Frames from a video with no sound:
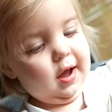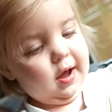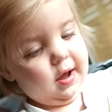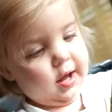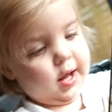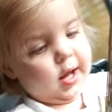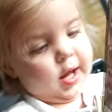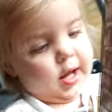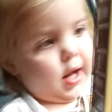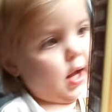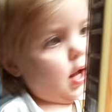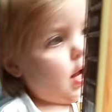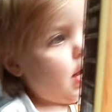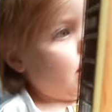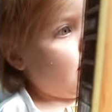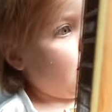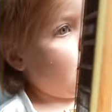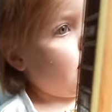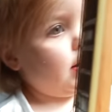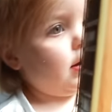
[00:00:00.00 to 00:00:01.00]
are you trying
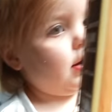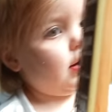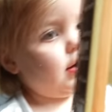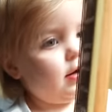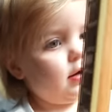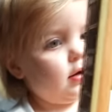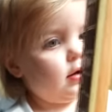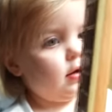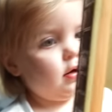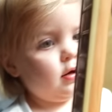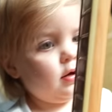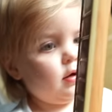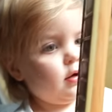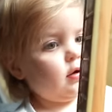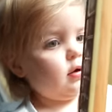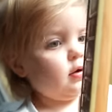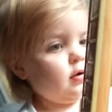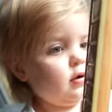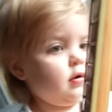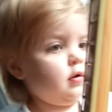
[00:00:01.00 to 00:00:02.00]
to, where
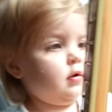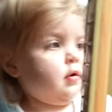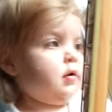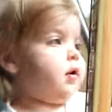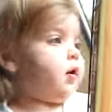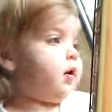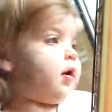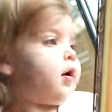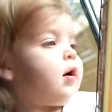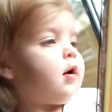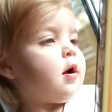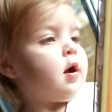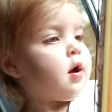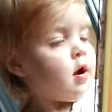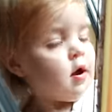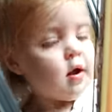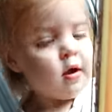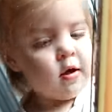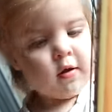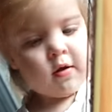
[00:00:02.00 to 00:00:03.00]
are you trying to go?
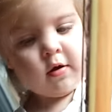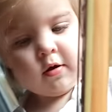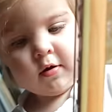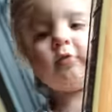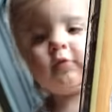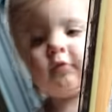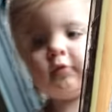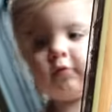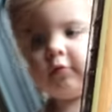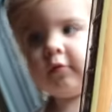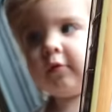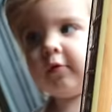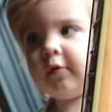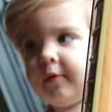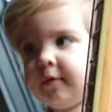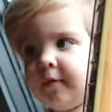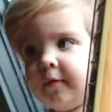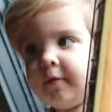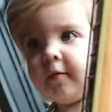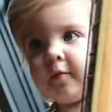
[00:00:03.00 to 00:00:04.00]
Is there a
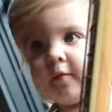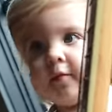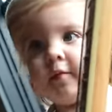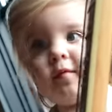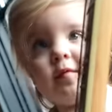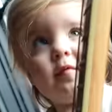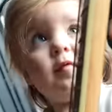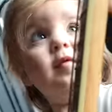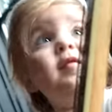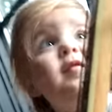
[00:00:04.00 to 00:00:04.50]
reason you're trying to go